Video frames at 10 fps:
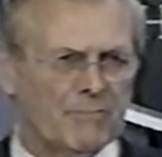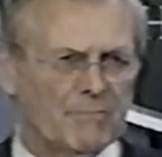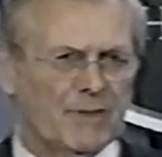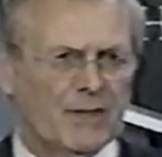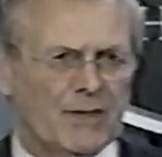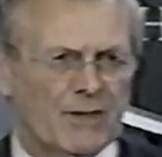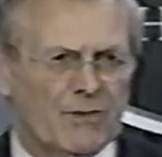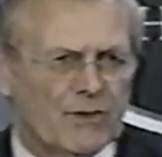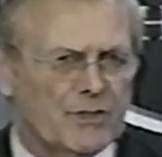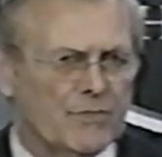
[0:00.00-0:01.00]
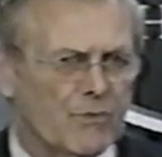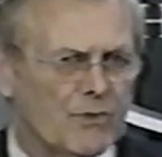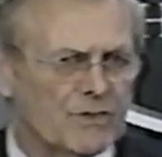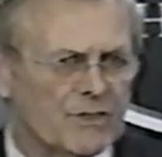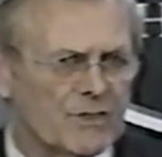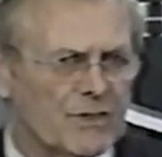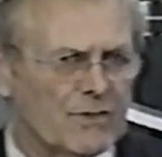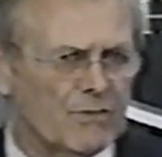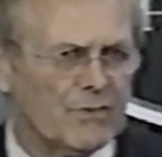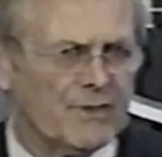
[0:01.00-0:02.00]
Kurdish forces in the north,
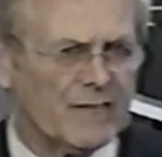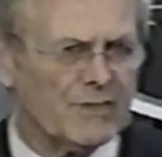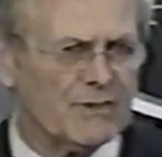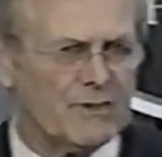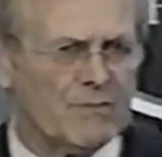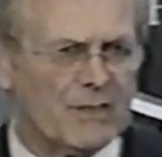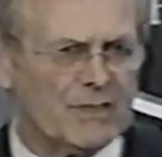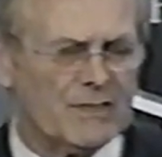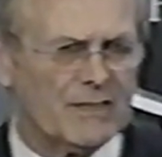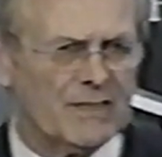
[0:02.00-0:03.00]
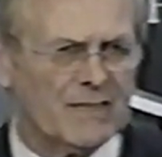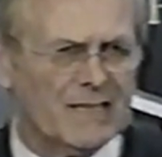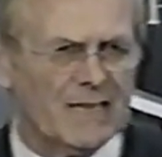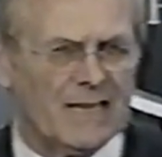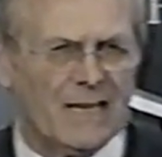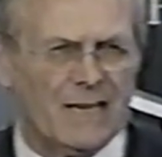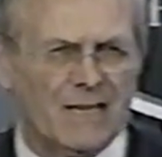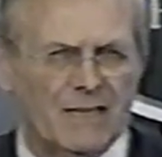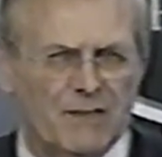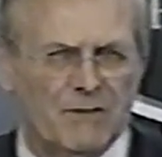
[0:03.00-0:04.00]
in answer to your question.
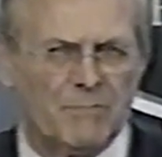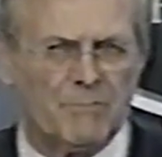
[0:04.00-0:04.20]
And you can be